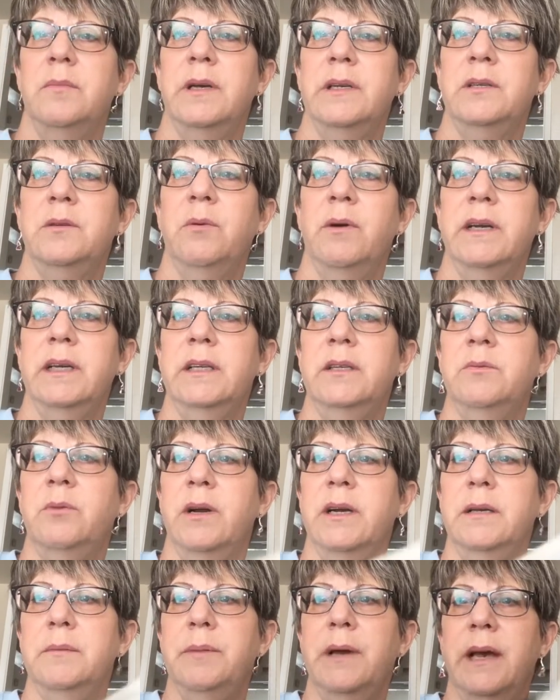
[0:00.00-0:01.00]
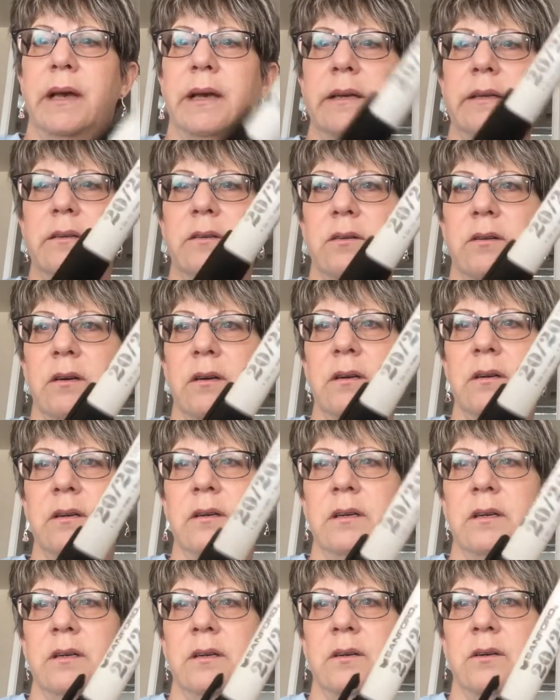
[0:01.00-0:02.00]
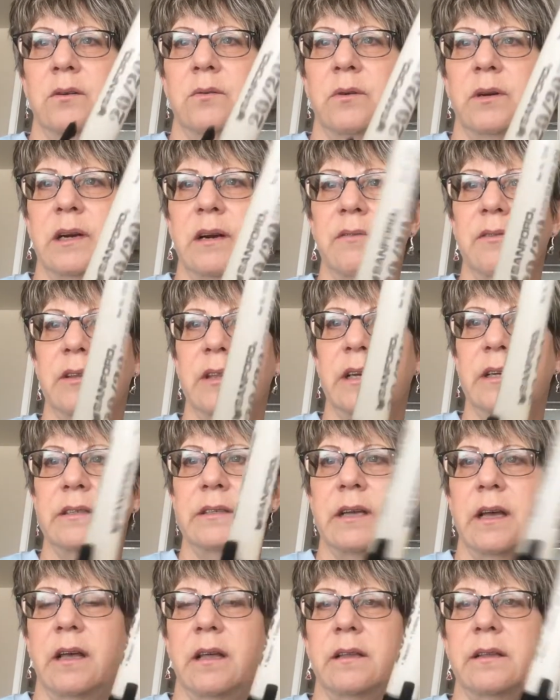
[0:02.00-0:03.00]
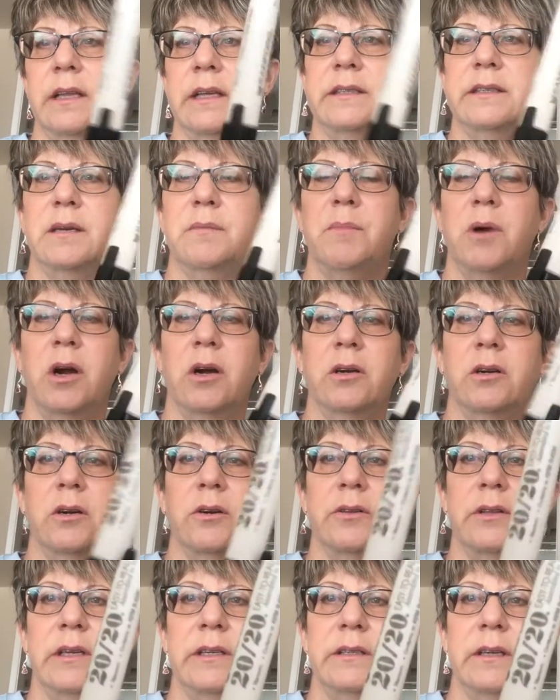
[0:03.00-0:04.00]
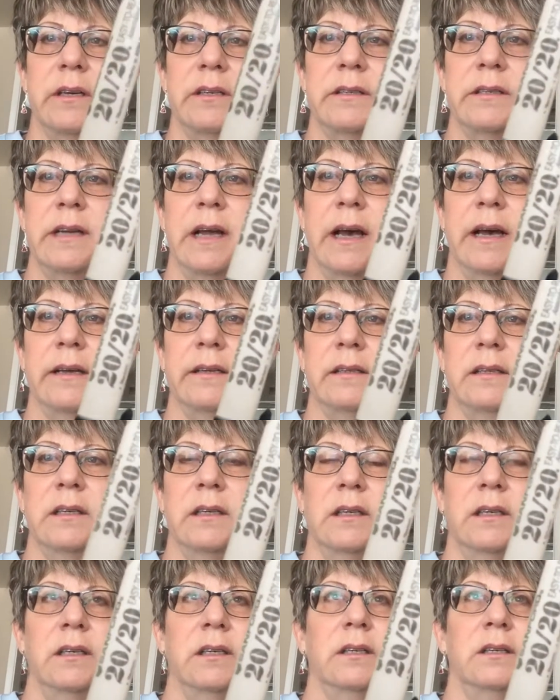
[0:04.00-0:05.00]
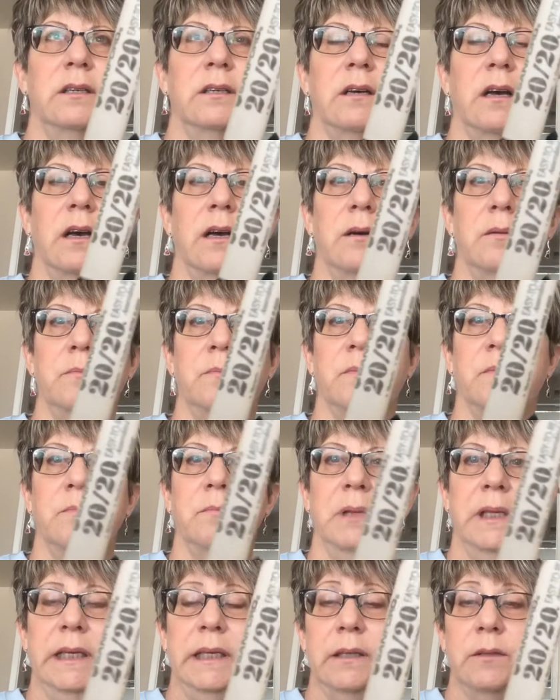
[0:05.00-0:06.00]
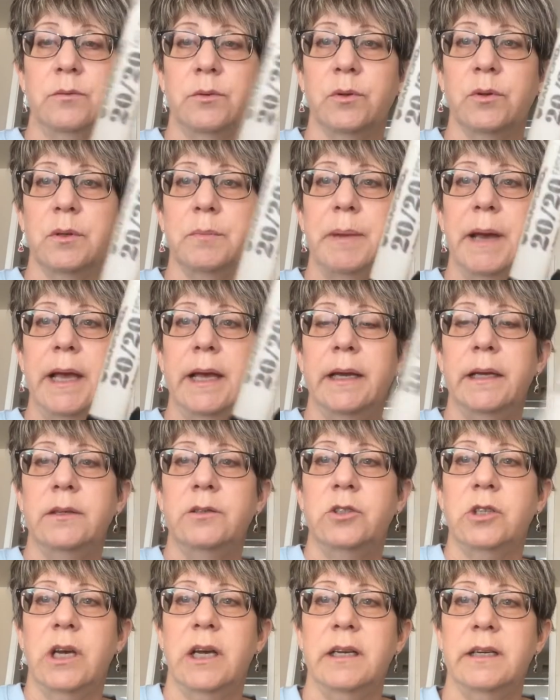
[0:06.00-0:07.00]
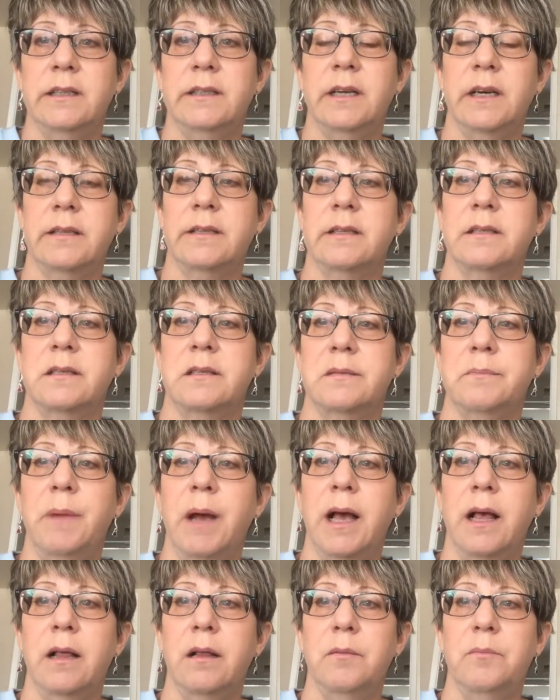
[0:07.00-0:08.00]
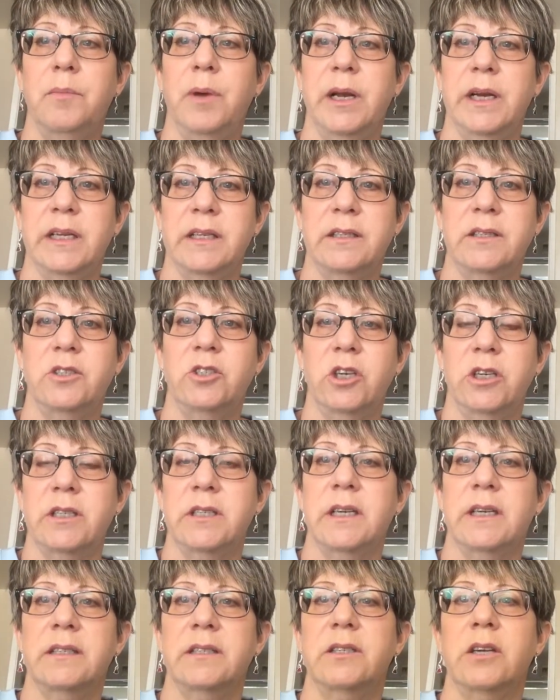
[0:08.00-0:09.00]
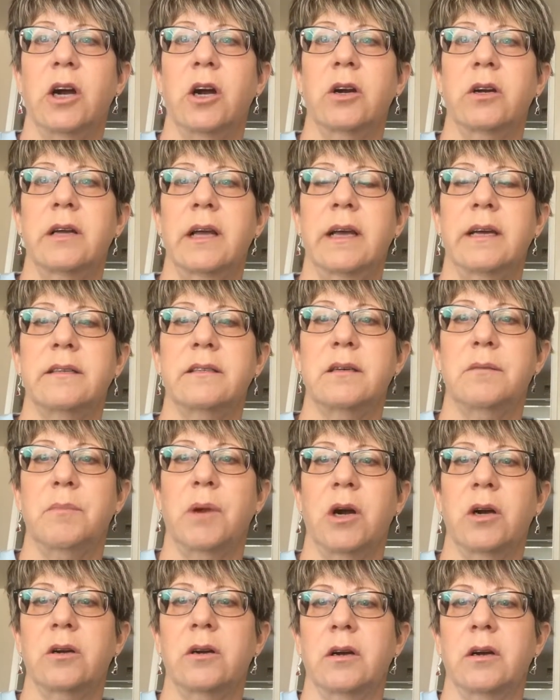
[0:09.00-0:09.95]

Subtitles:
My 2020 pen, or whatever they sell, that's a marker that does not bleed through the page, and it doesn't smell, but it's just as dark as a marker.